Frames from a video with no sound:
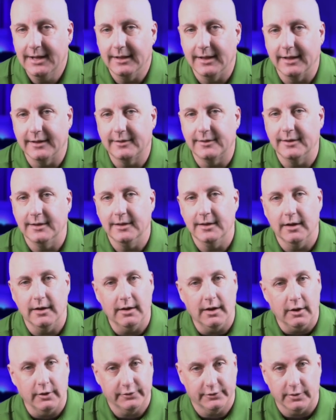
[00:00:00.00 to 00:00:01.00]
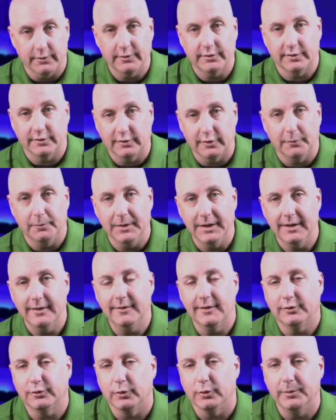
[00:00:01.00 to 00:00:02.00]
like the our services have
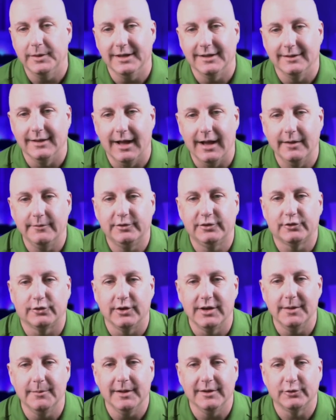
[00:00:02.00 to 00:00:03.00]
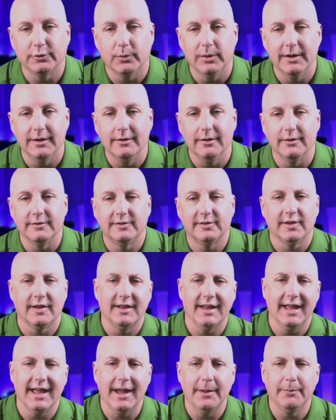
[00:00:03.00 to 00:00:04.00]
been. This will be a live stream as well on
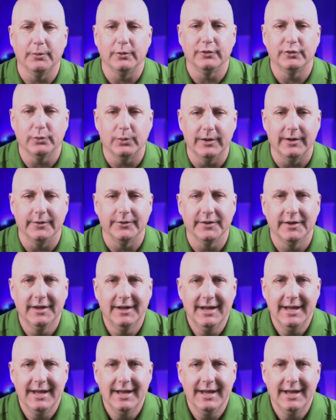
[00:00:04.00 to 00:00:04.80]
Sunday, April 12th.